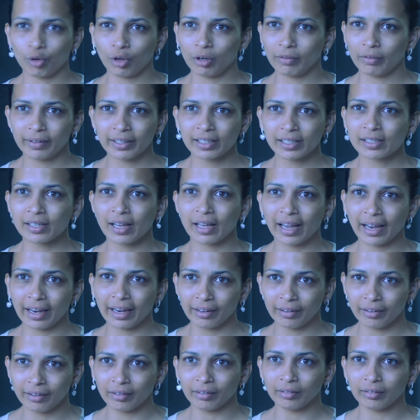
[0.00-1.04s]
always had
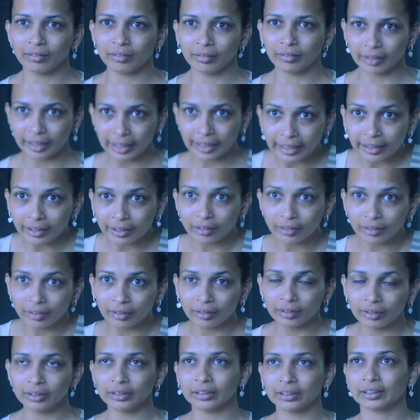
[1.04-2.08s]

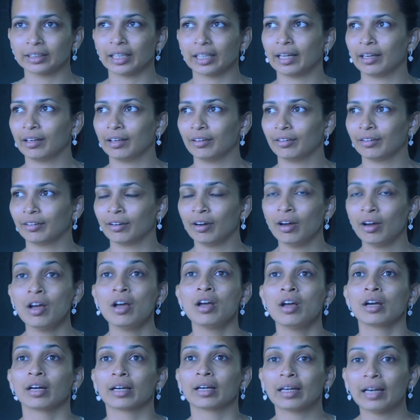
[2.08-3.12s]
readers and
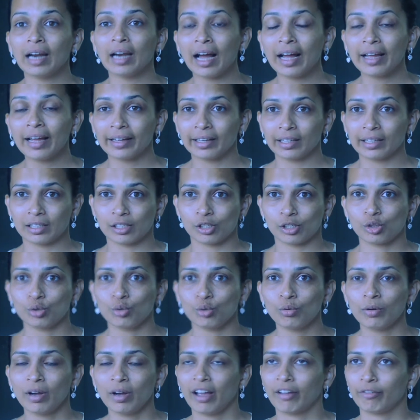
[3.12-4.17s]
clients
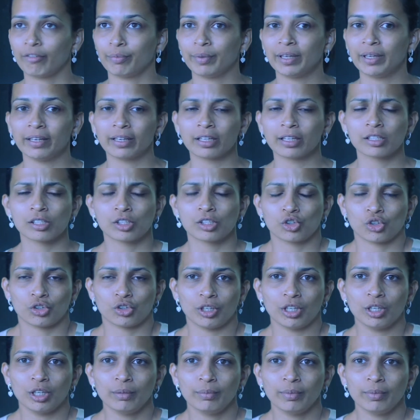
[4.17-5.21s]
who have been
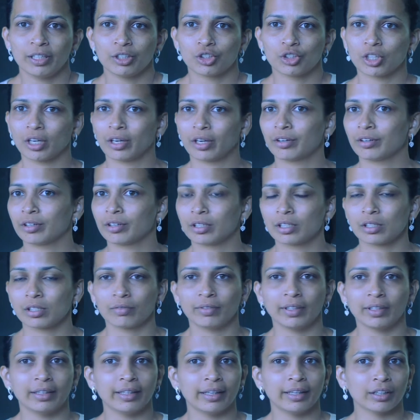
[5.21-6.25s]
extremely generous
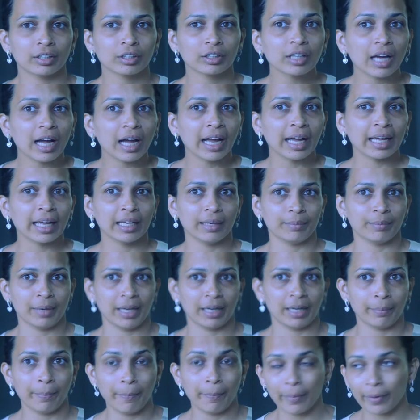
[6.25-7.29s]
with their time
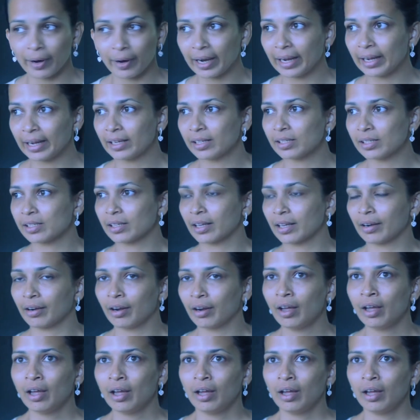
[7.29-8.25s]
and praise, and